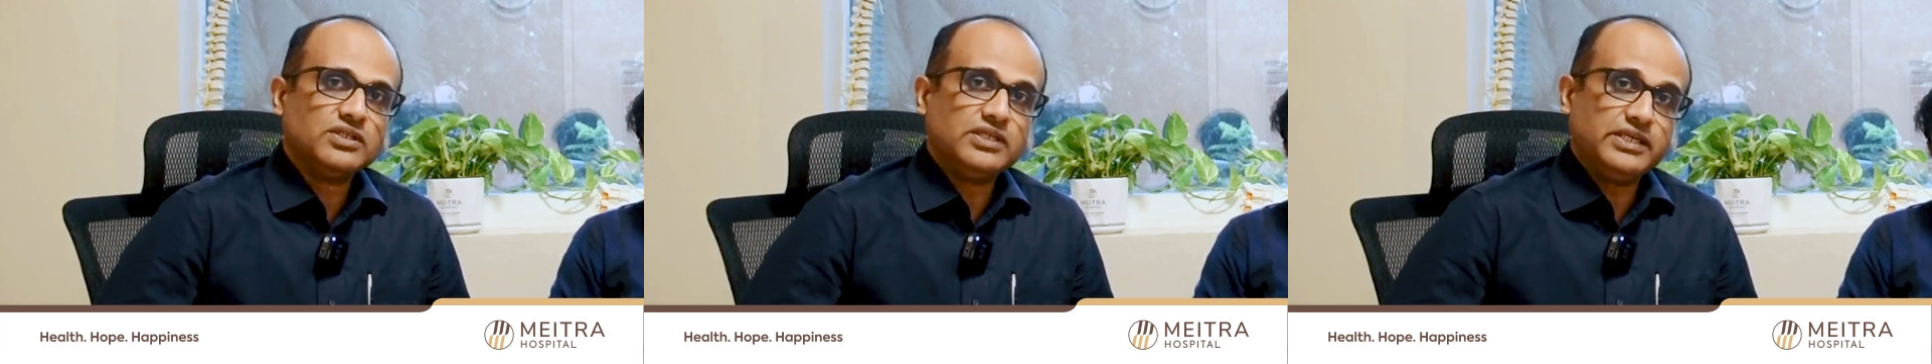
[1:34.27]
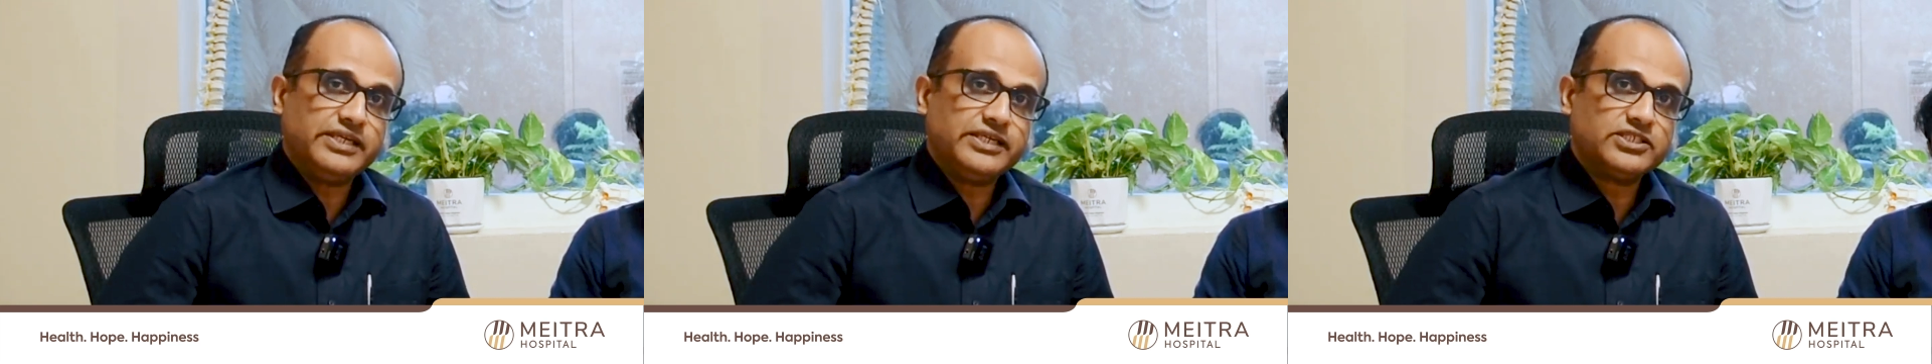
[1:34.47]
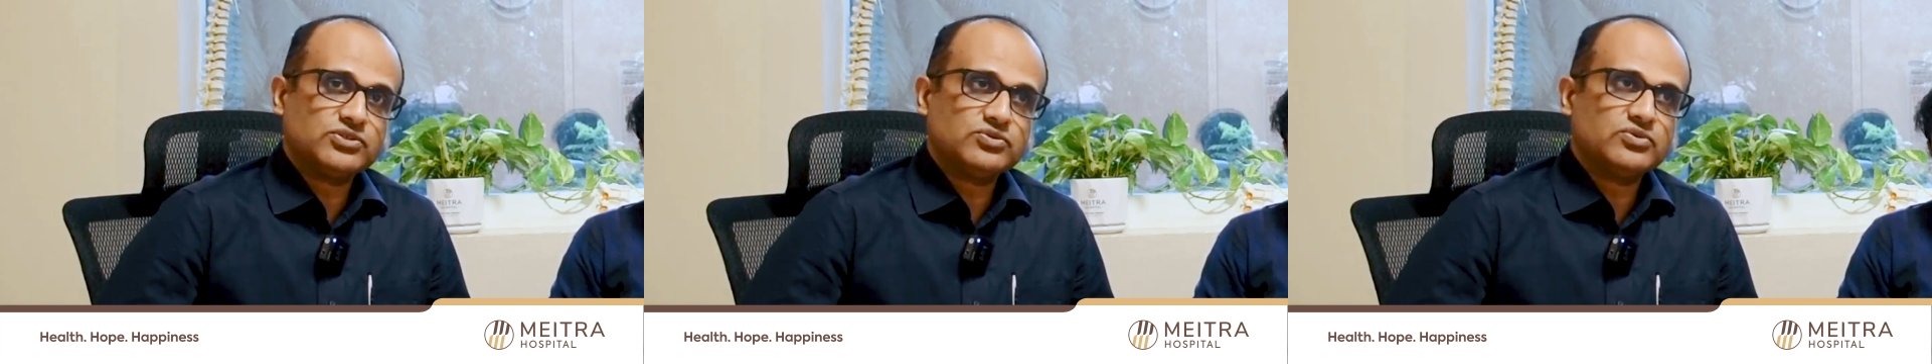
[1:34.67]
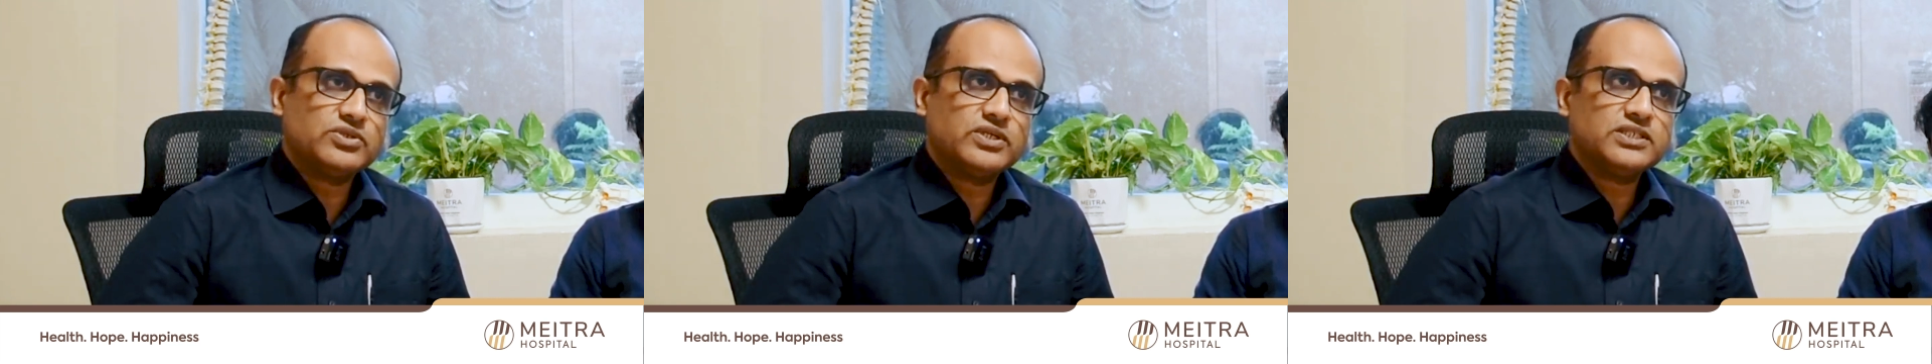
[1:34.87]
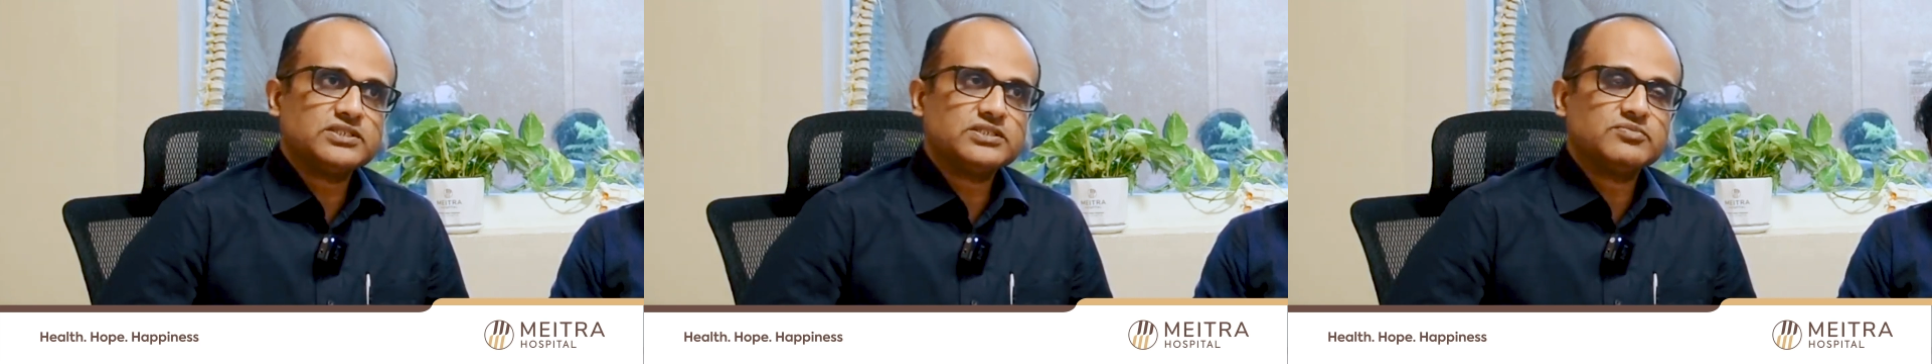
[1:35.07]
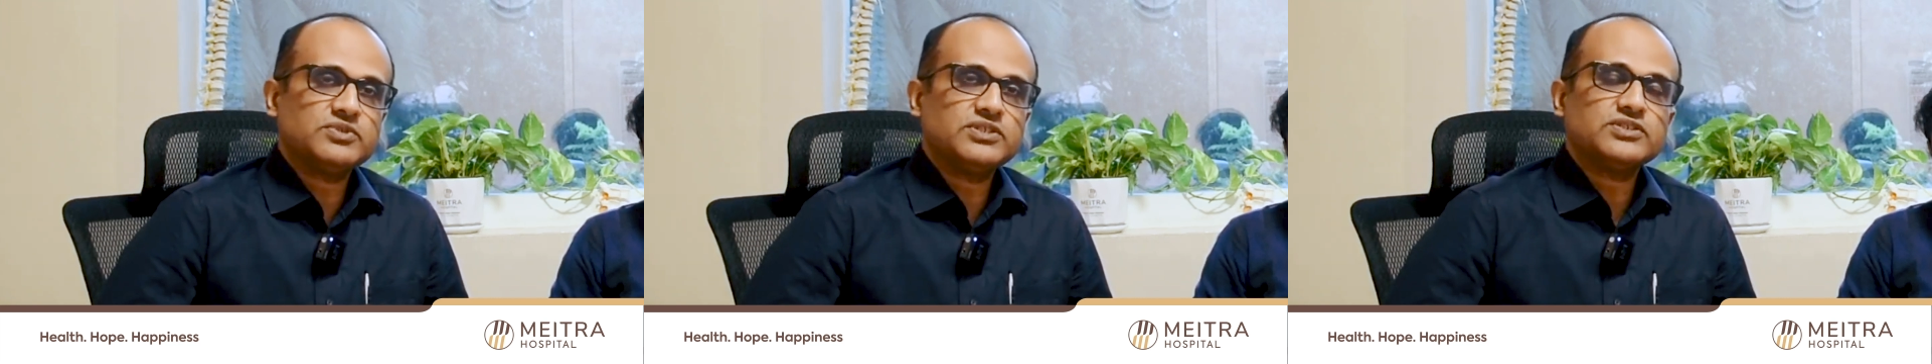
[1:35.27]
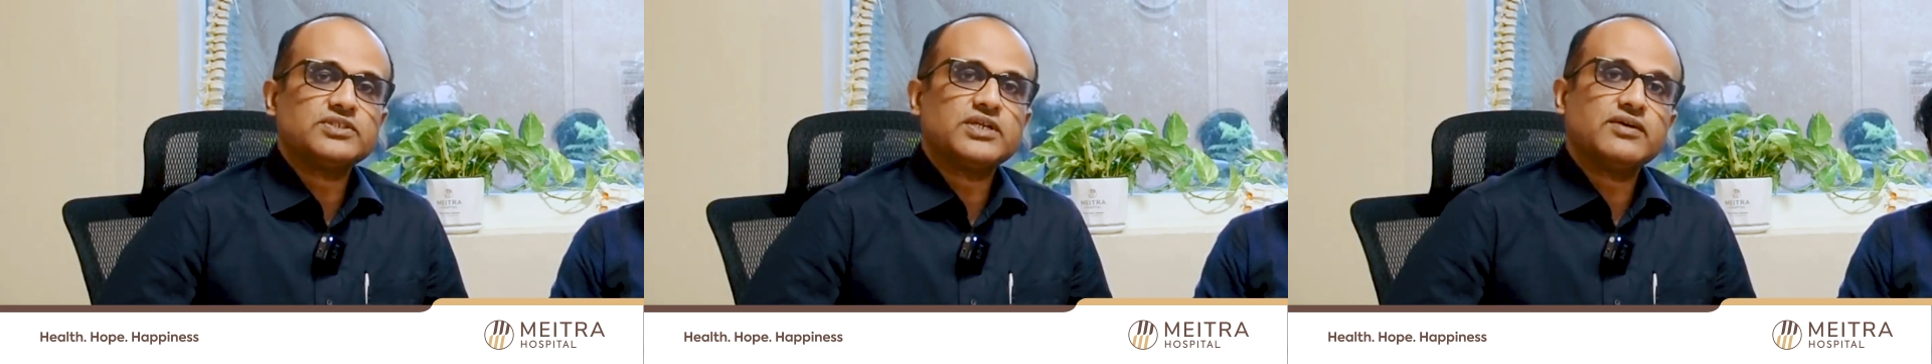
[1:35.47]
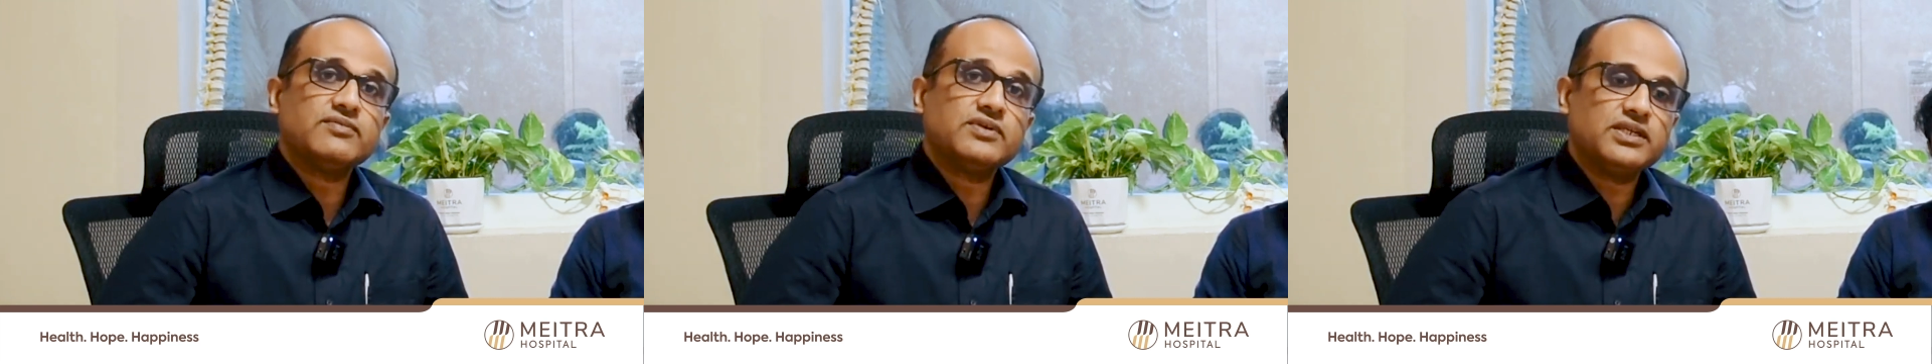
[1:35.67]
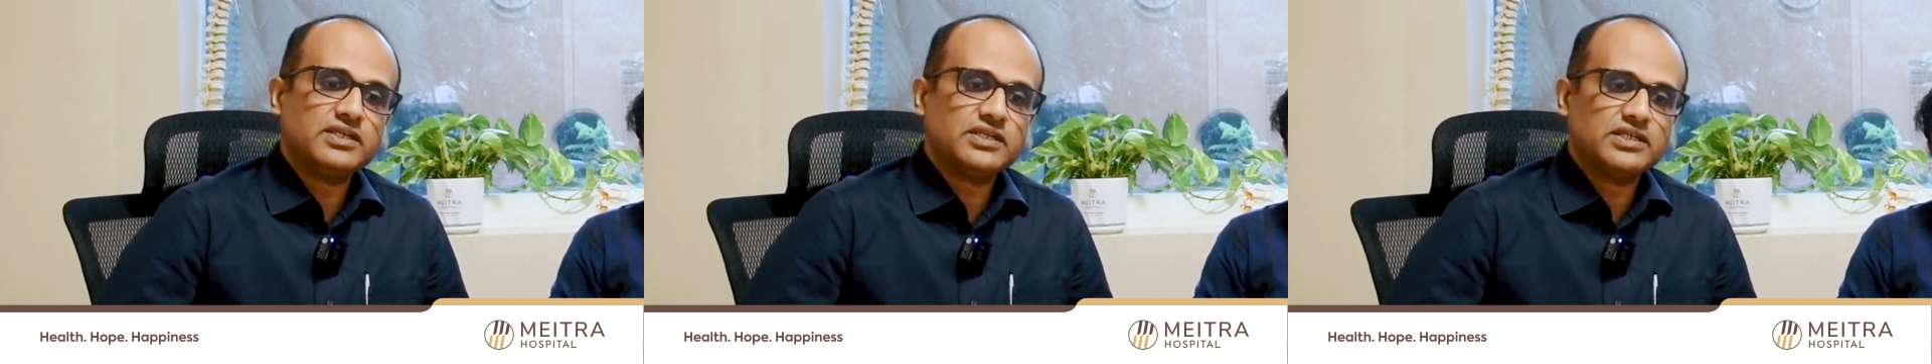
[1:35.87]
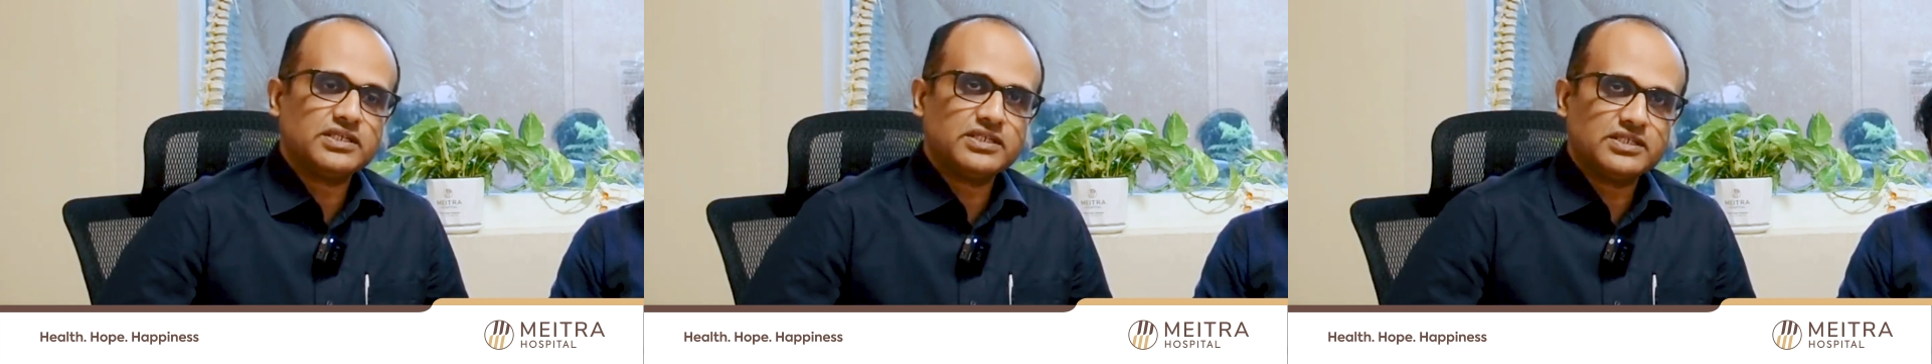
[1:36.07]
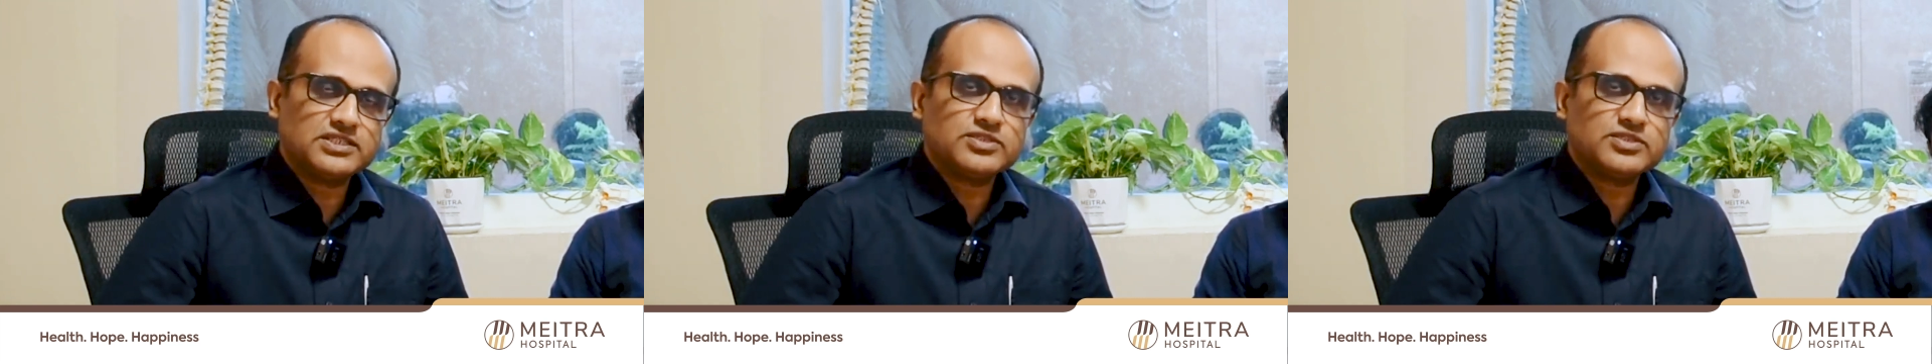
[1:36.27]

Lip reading: Nilesh, who has been traveling in